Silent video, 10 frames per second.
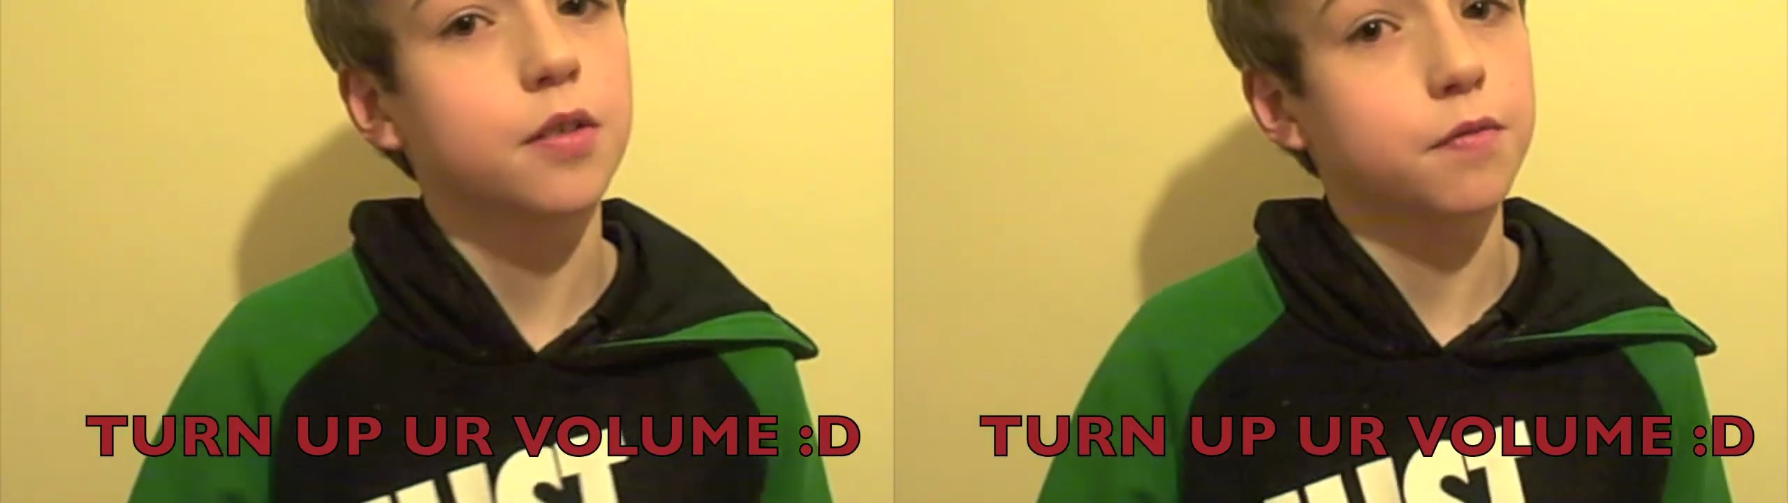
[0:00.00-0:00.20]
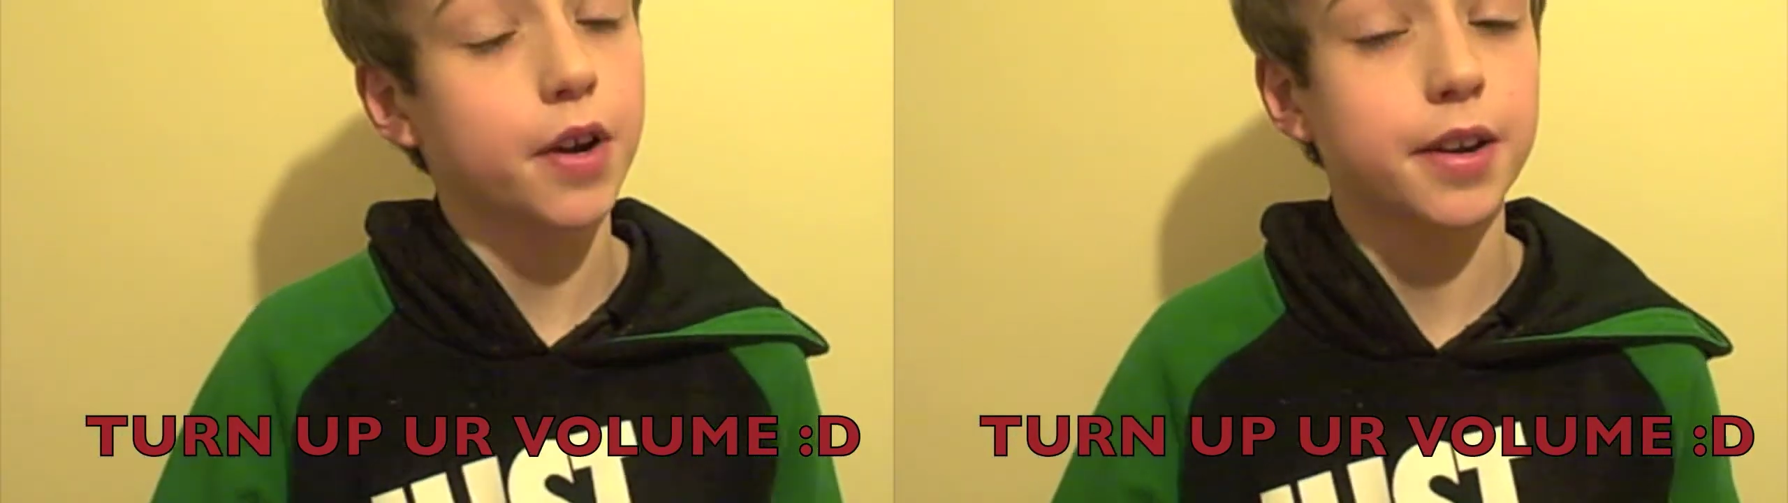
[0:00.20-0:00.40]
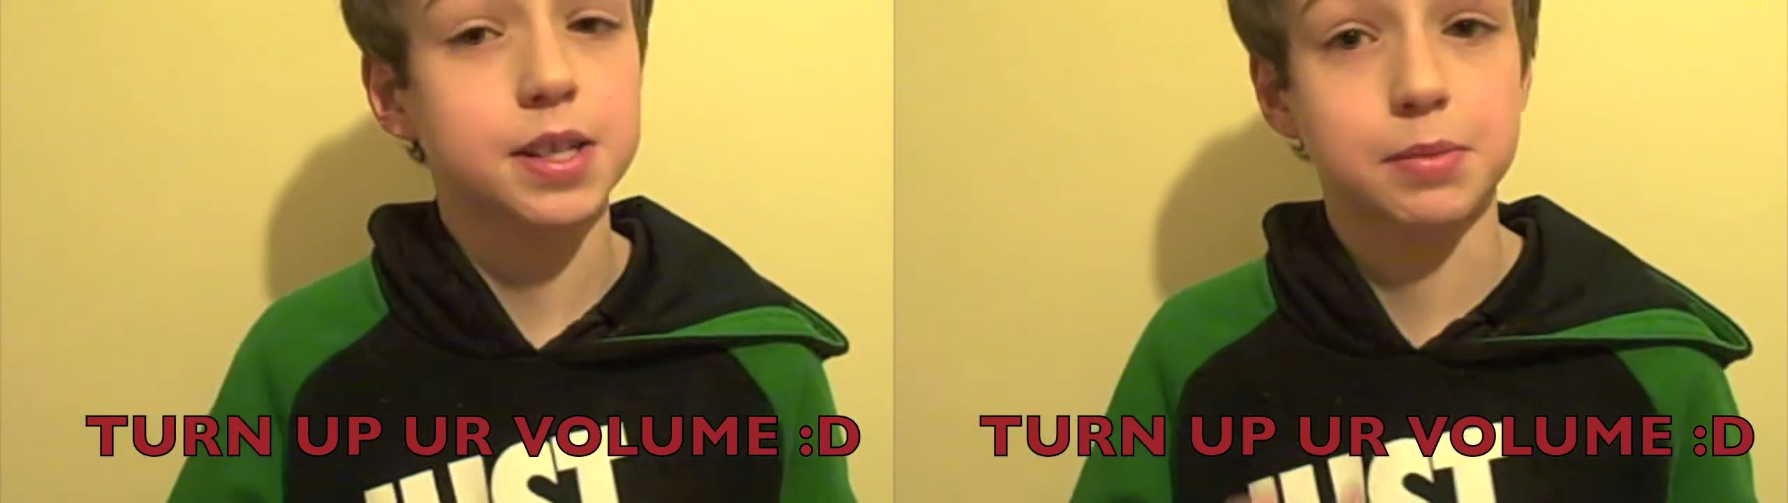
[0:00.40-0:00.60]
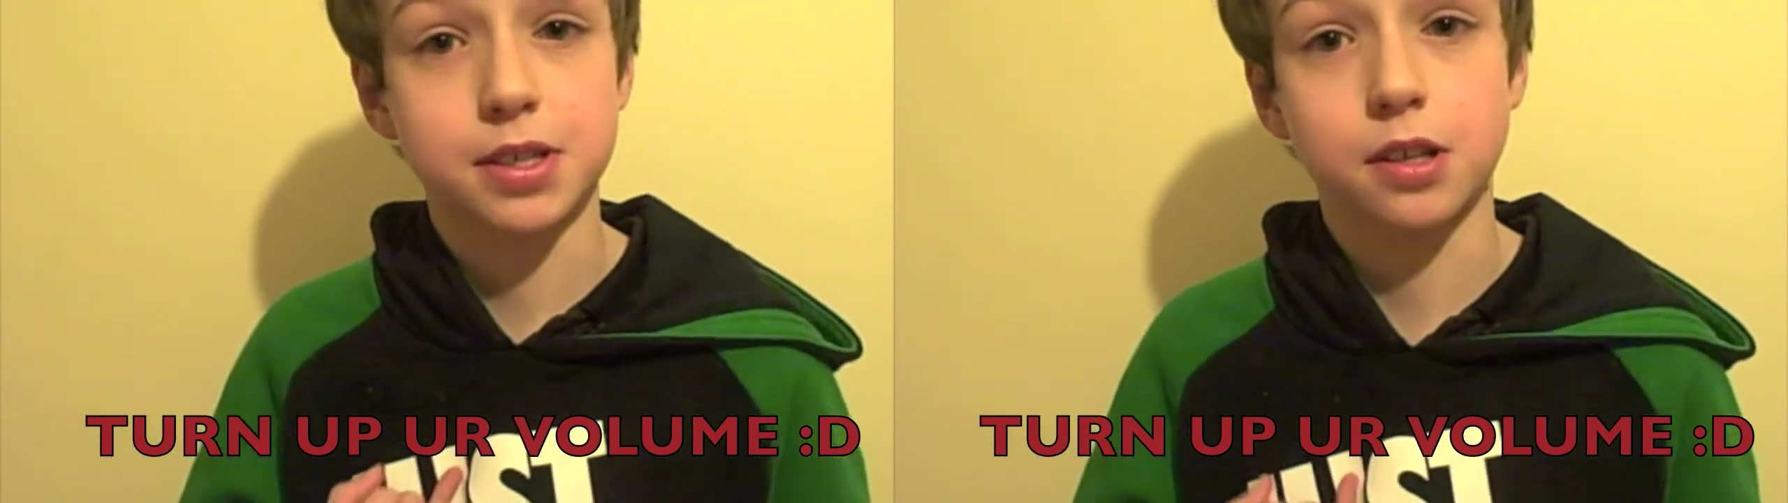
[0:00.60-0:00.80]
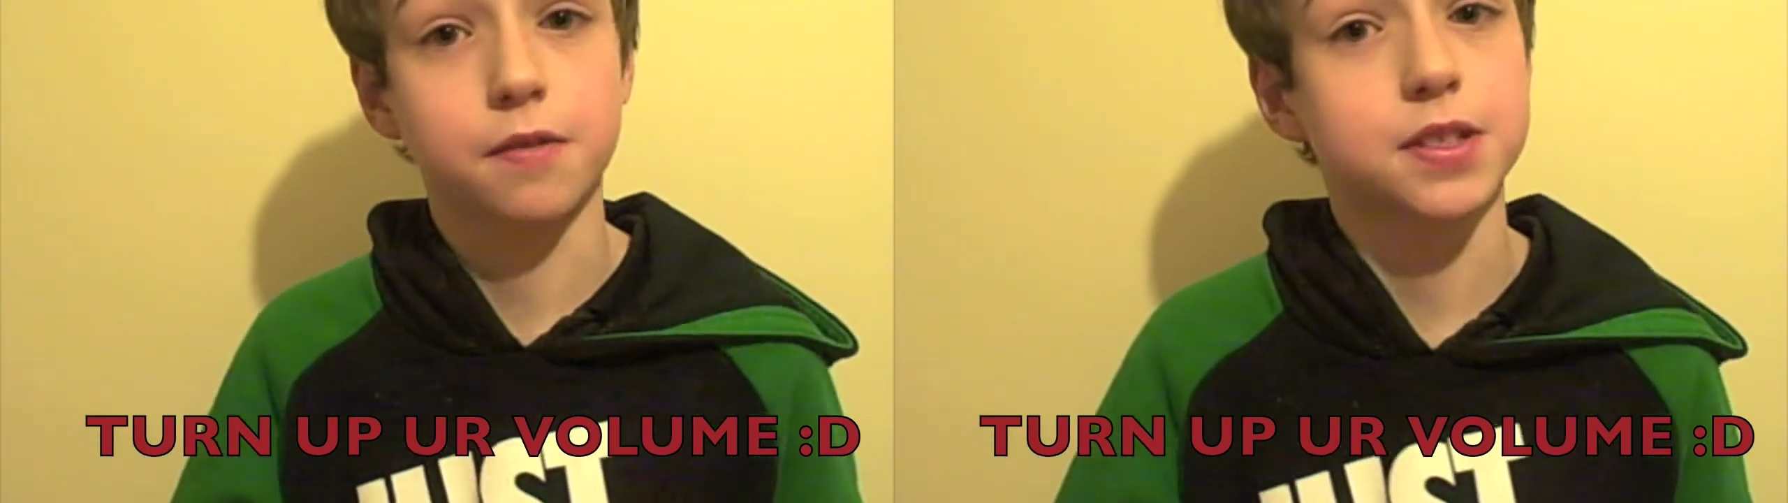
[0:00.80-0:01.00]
Fridays, myself.